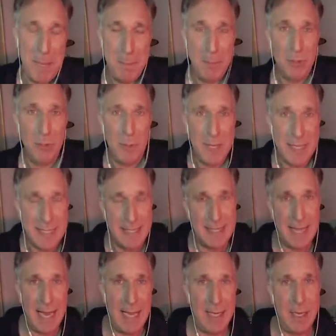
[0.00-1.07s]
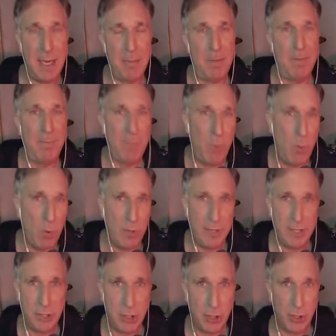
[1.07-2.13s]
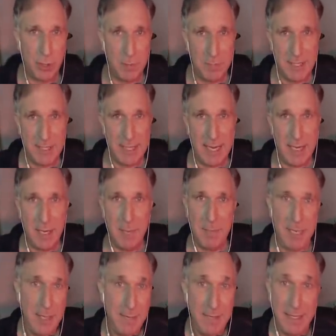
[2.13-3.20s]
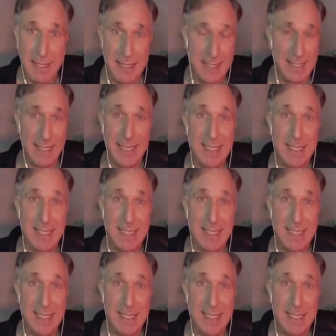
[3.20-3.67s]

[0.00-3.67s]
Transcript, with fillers: there was people doing stand-up before the term stand-up even existed.